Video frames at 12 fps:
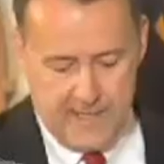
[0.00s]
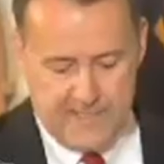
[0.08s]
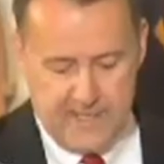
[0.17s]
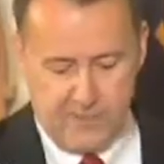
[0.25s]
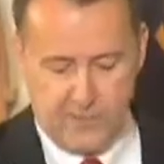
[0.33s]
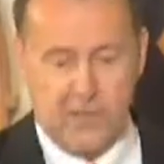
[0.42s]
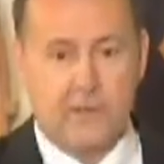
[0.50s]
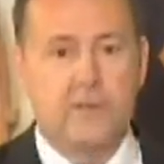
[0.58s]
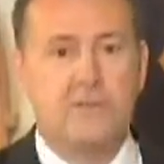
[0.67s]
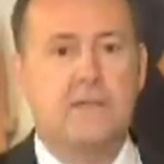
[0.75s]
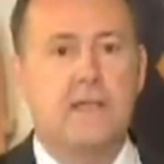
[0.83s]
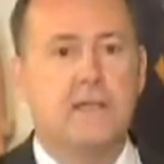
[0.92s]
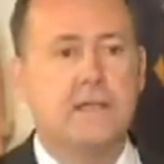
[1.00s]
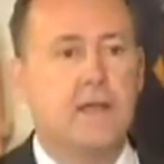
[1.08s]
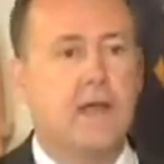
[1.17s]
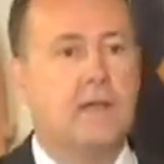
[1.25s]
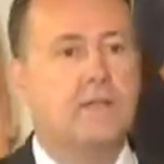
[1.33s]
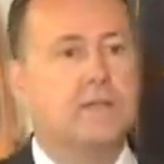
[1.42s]
As Secretary of State,
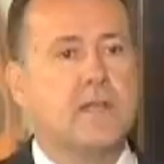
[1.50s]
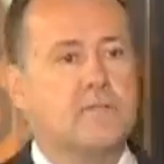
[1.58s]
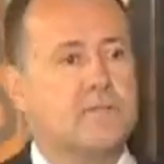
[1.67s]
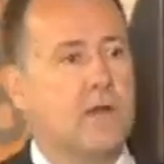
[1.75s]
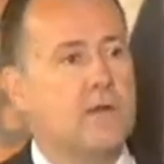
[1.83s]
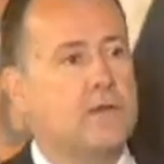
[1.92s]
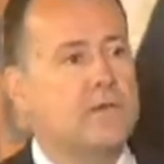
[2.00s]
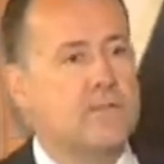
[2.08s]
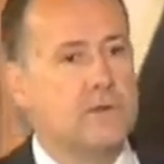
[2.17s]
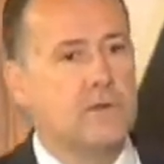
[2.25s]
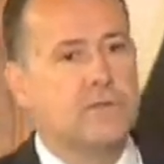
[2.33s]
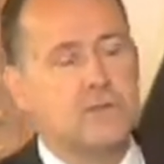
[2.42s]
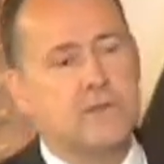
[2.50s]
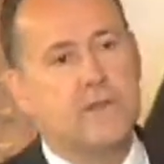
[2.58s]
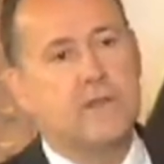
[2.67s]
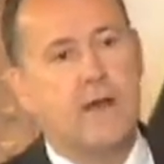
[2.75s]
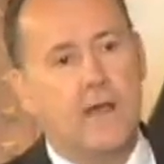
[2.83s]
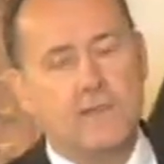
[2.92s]
I will take very seriously
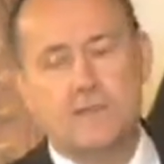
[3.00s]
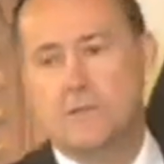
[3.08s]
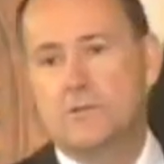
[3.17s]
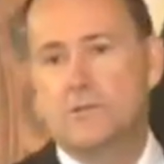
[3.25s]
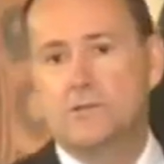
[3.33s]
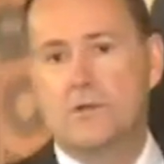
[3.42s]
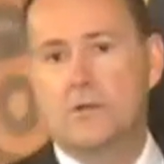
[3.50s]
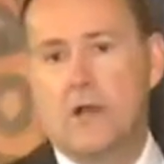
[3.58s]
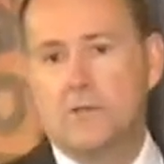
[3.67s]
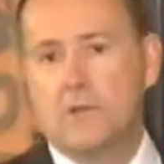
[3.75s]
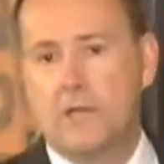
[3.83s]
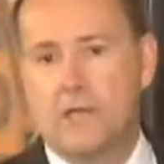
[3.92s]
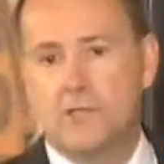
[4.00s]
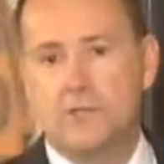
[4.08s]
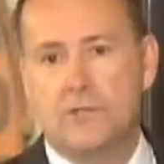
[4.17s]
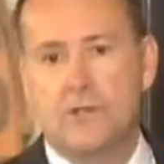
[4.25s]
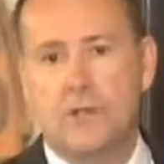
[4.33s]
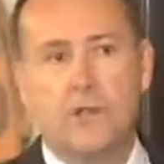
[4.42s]
the constitutional
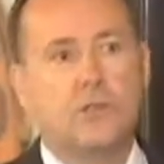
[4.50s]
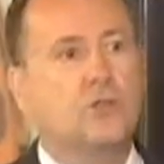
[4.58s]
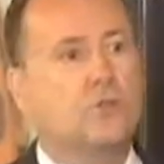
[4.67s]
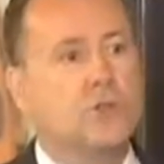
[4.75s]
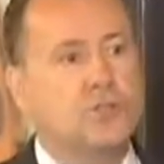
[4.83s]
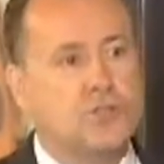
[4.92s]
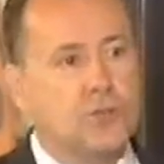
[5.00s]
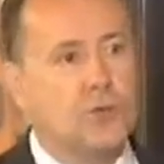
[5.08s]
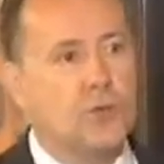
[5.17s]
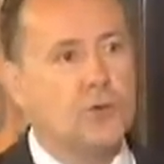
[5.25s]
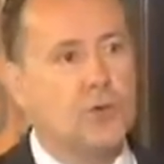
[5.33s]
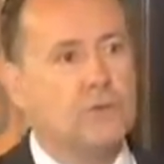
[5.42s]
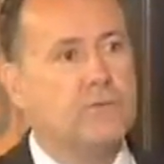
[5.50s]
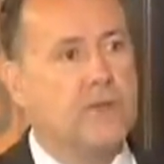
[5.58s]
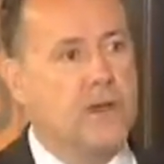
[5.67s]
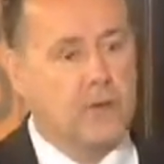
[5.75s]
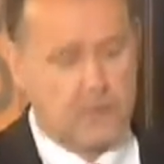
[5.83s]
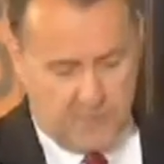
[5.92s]
obligation to ensure
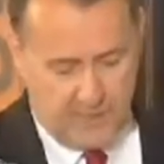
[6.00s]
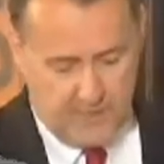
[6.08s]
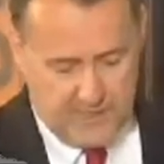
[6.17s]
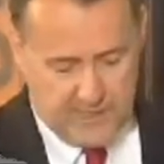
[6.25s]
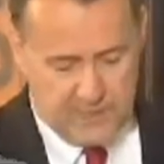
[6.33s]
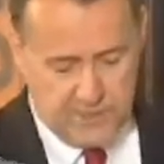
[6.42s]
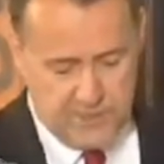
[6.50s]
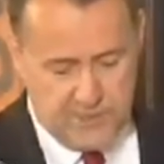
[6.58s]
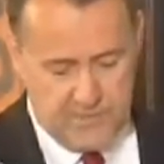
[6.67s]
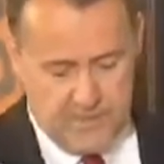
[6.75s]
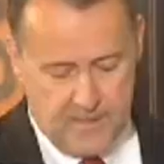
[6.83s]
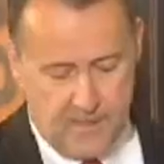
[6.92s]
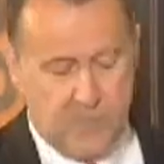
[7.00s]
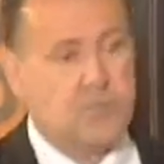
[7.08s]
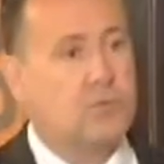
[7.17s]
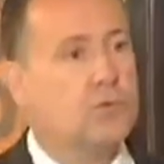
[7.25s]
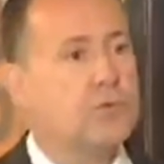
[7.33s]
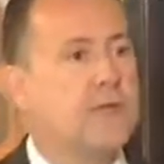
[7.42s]
fair elections,
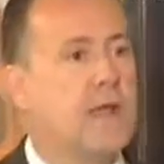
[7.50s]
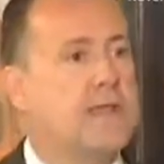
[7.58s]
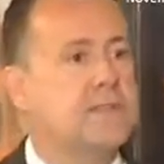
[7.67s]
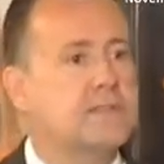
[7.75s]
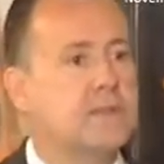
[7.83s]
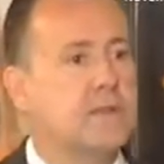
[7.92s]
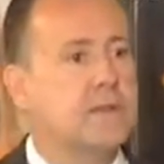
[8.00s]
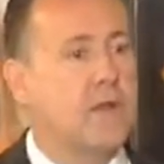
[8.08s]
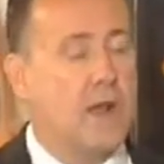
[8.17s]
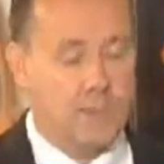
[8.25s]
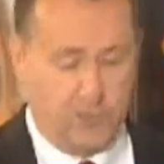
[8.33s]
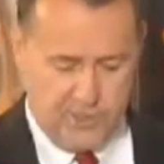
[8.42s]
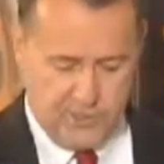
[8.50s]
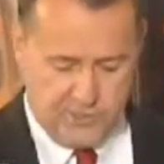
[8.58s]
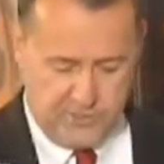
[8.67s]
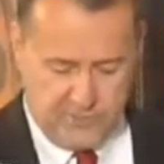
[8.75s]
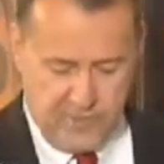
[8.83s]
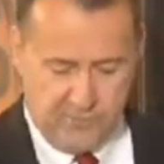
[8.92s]
scrutinize the
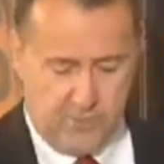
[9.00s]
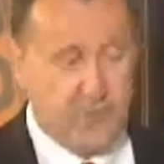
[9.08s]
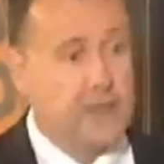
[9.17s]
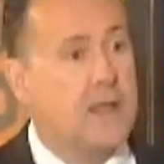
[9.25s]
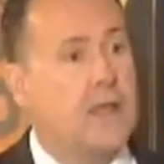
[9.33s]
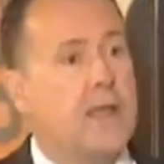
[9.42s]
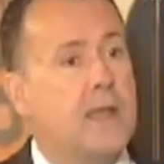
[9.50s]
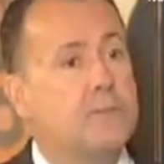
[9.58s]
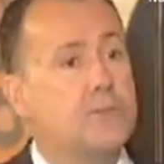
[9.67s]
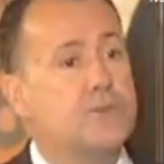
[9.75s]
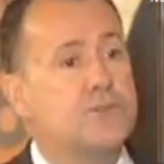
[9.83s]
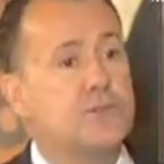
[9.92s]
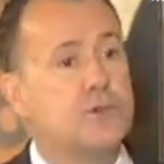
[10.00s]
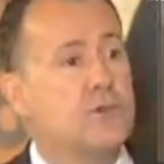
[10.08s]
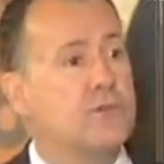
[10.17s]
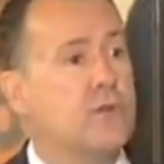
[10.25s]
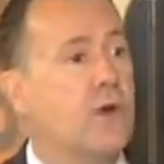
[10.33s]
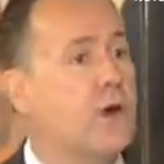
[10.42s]
operations of government, and
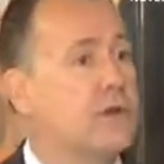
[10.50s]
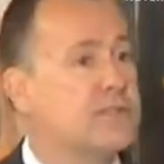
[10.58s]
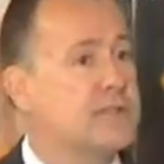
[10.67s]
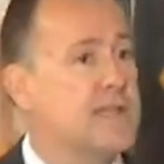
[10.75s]
preserve our